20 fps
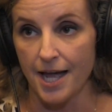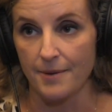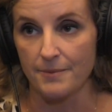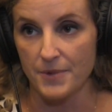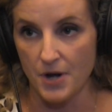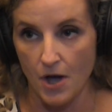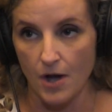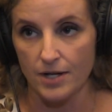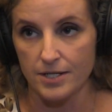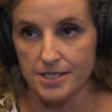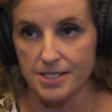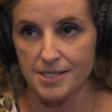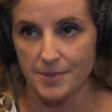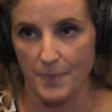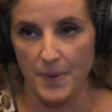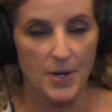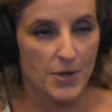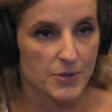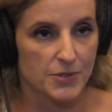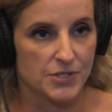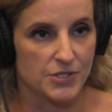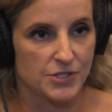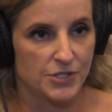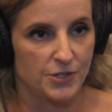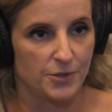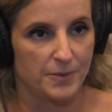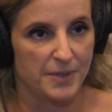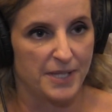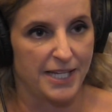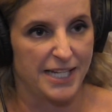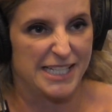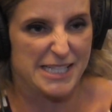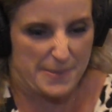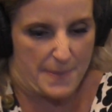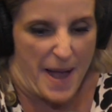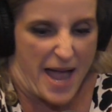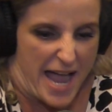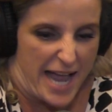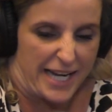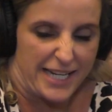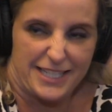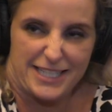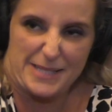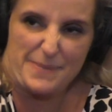I'm not supposed to be like, it's mine.